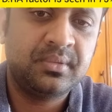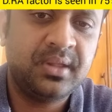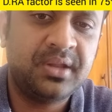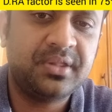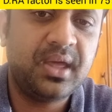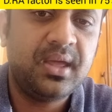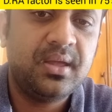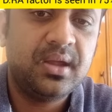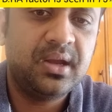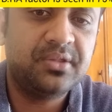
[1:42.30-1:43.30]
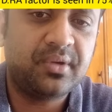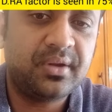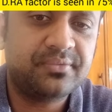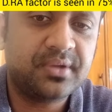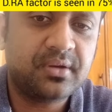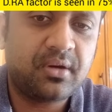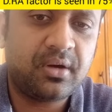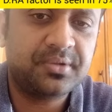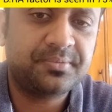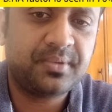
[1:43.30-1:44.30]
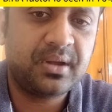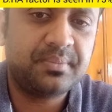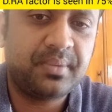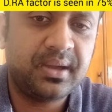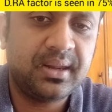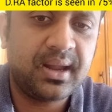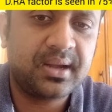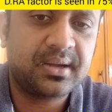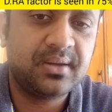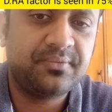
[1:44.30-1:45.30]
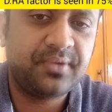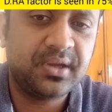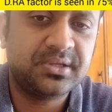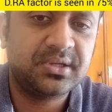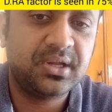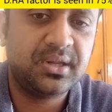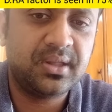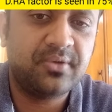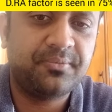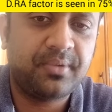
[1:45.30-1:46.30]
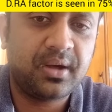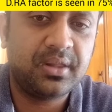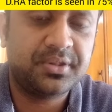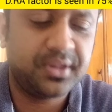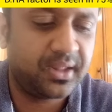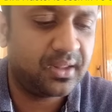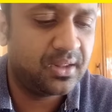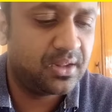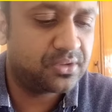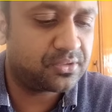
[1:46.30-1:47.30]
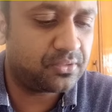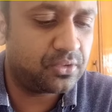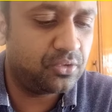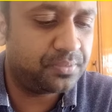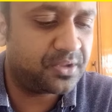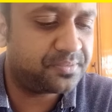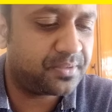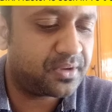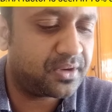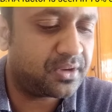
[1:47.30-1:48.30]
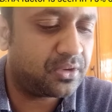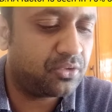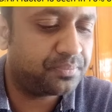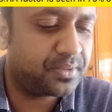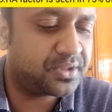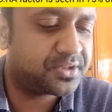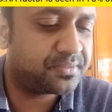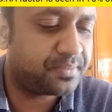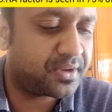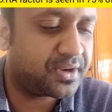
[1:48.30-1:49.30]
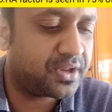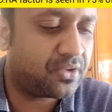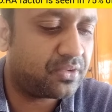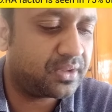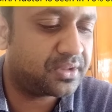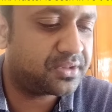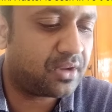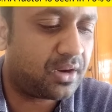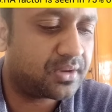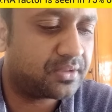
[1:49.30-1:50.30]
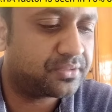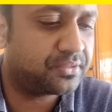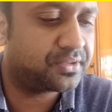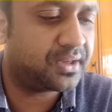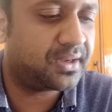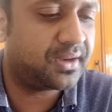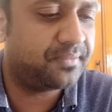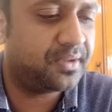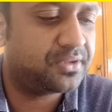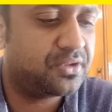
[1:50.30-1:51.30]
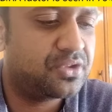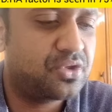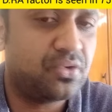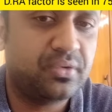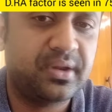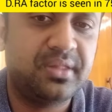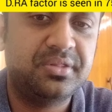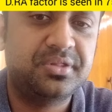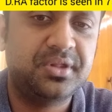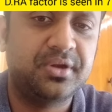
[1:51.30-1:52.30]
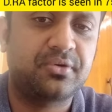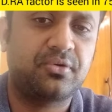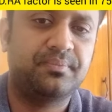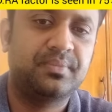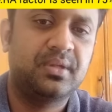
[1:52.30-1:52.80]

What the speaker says: It is one of the cause for bilateral facial nerve palsy. So lupus pernio is not associated with Sjogren syndrome.